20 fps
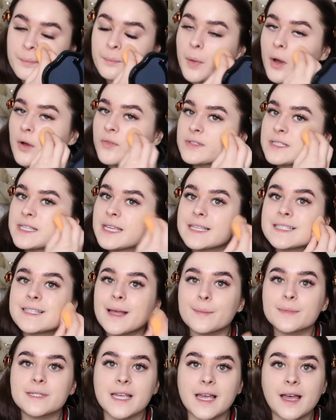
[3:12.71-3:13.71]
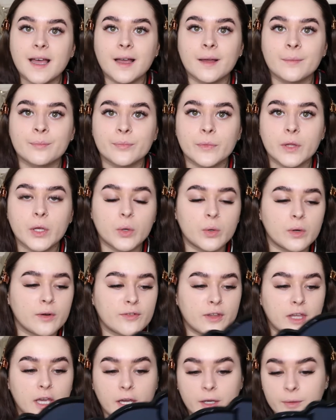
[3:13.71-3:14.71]
But obviously it's up to all
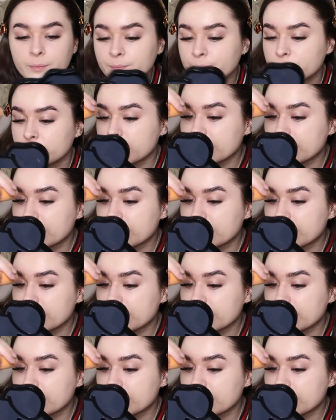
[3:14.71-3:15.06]
of you.